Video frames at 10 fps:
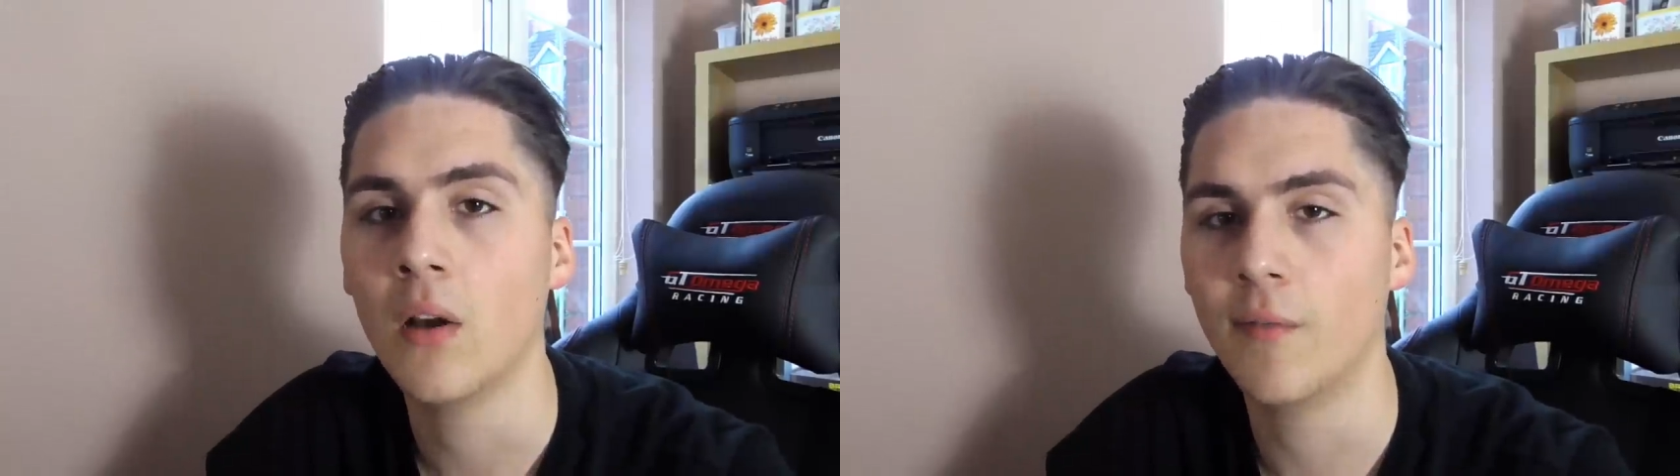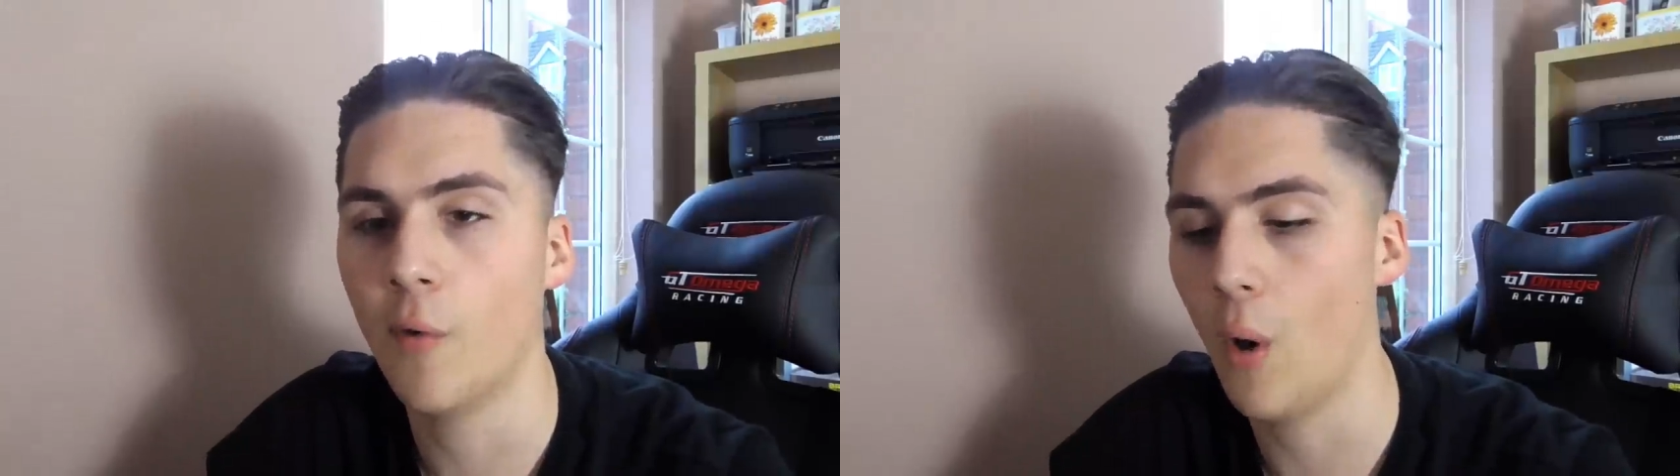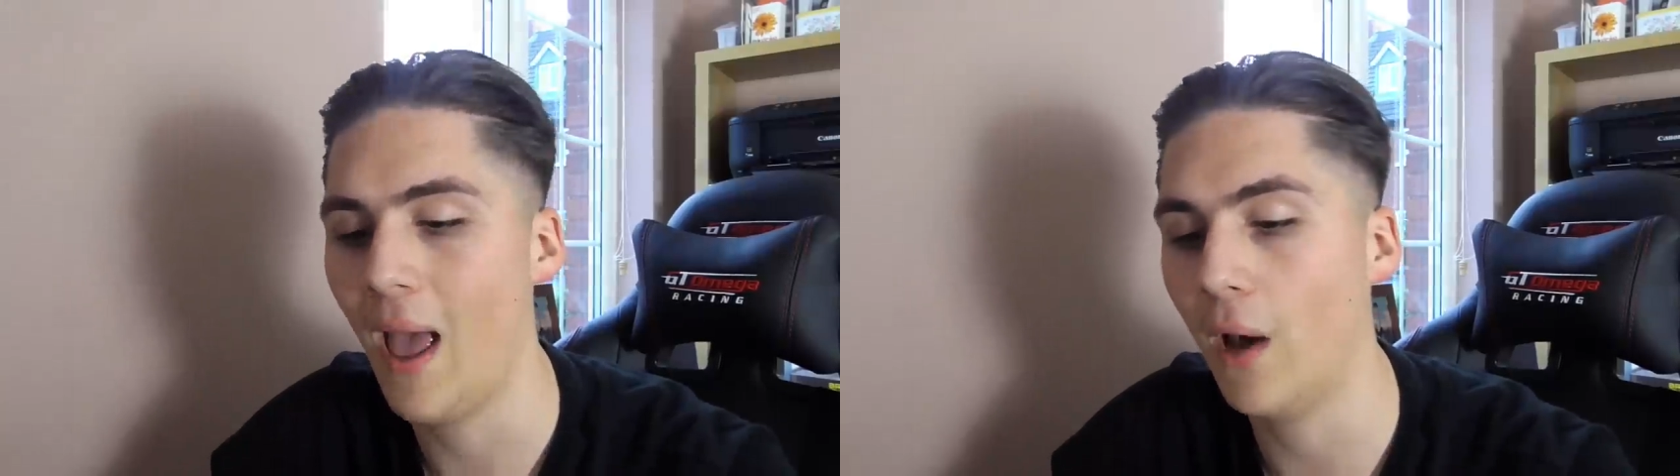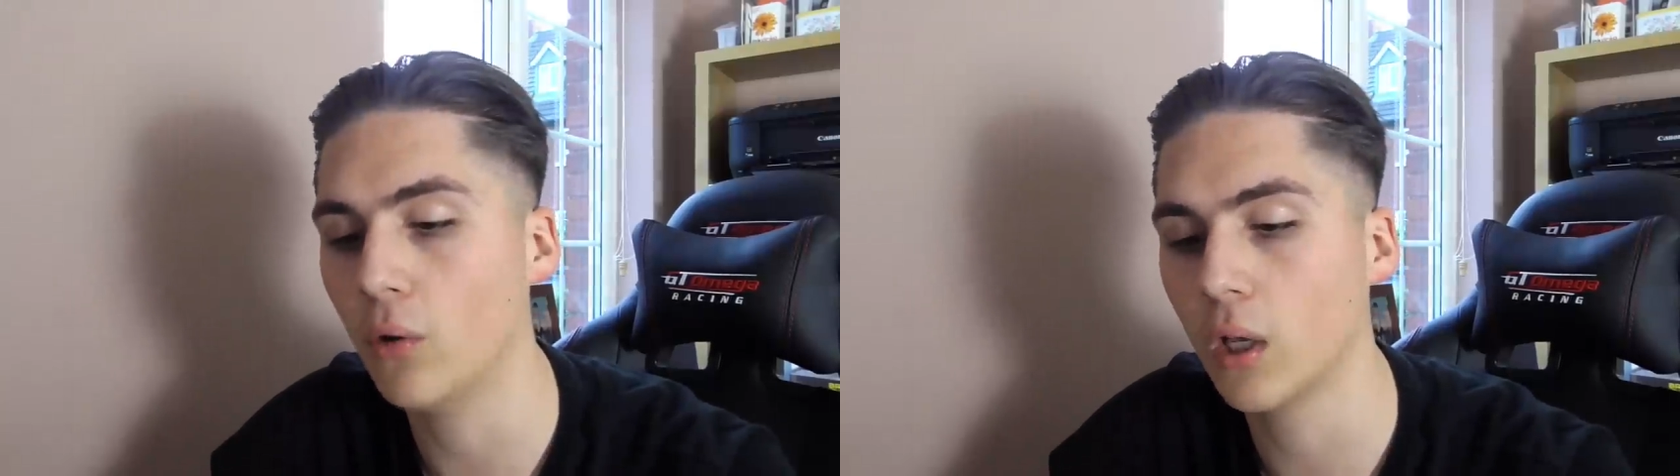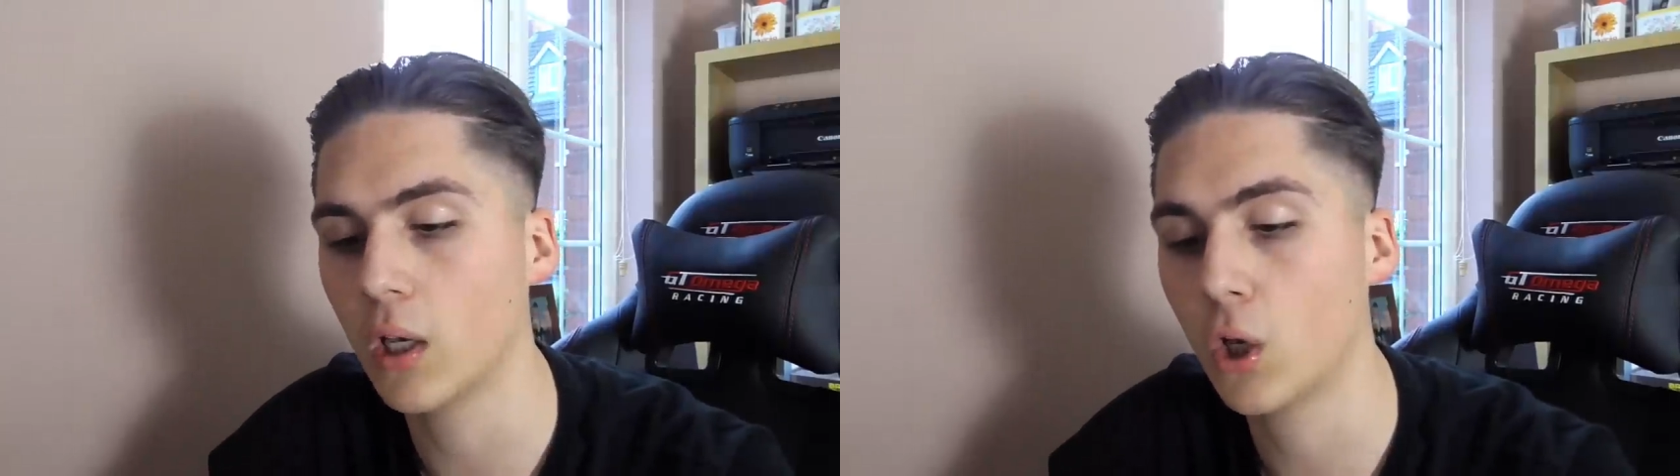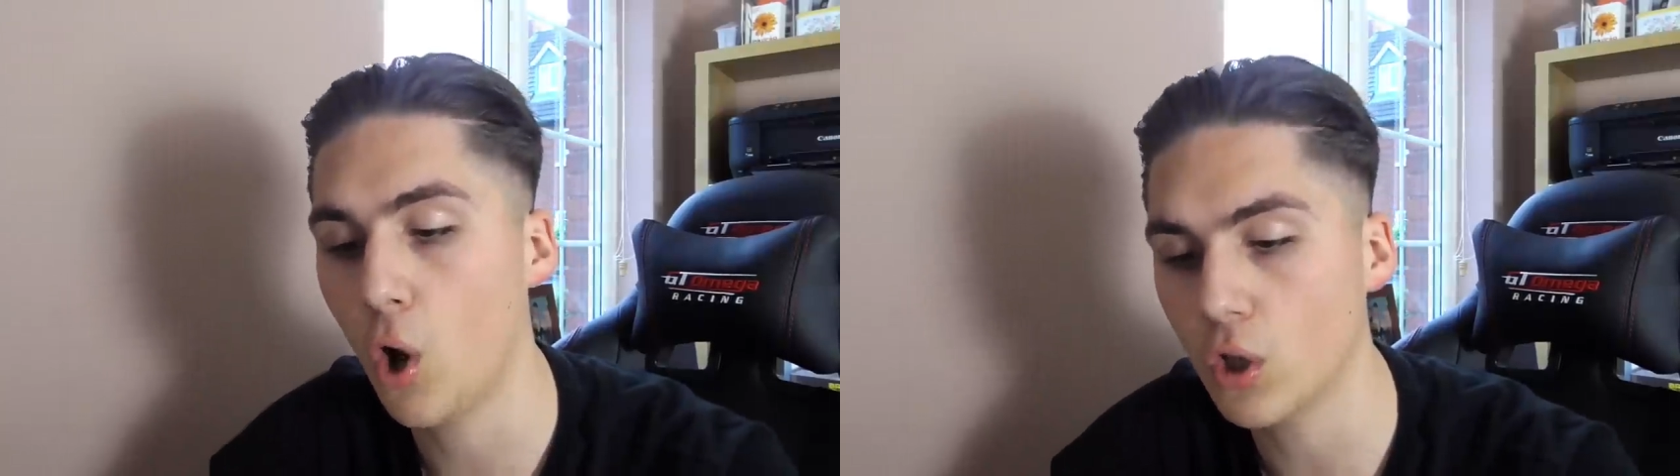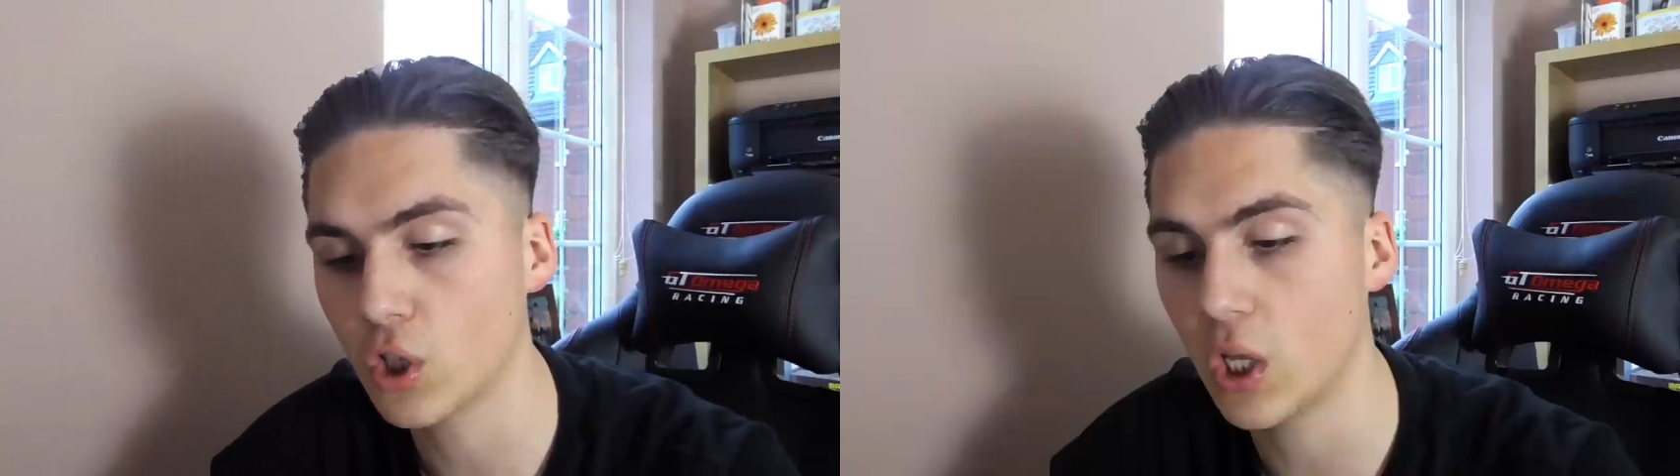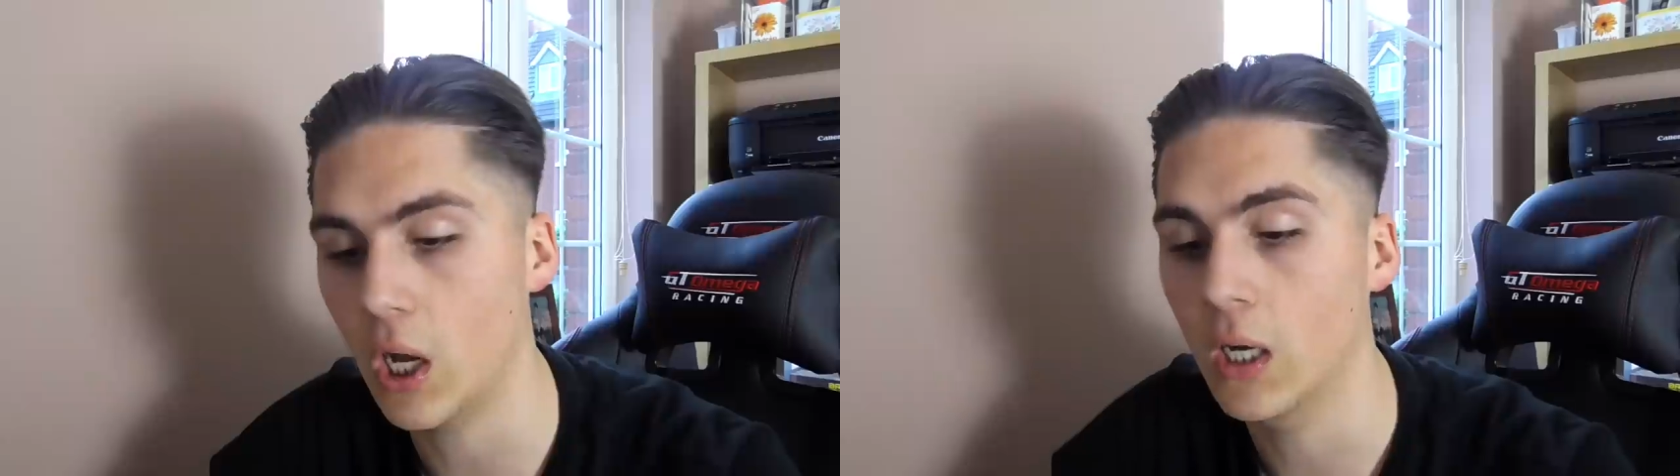for Helder
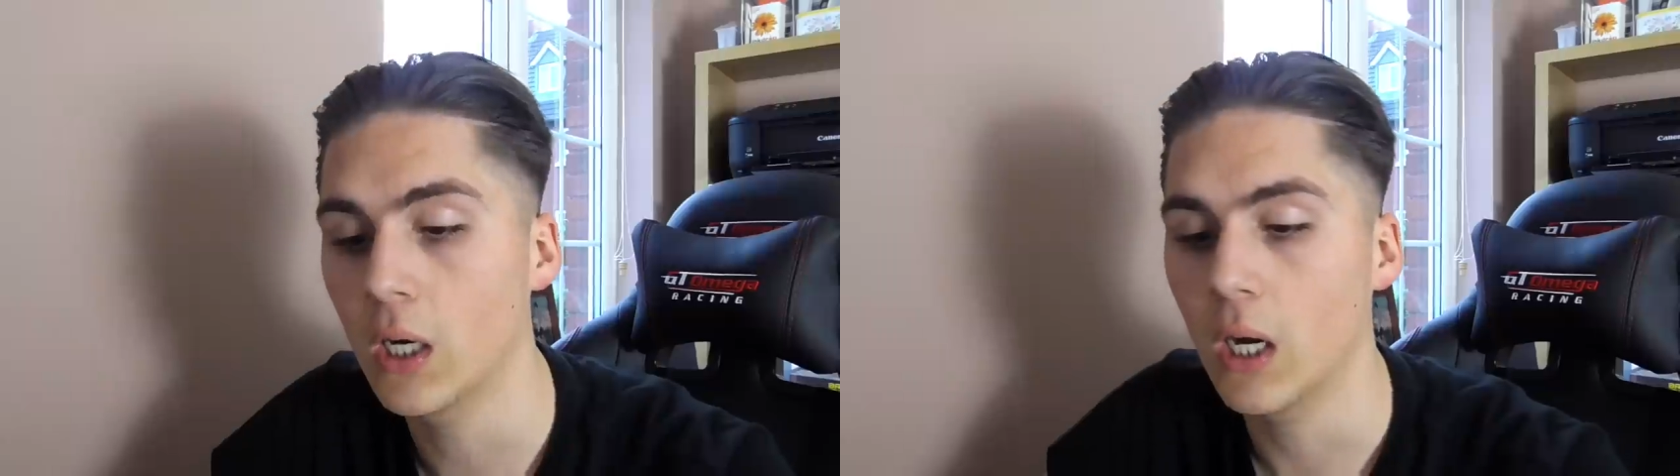Costa.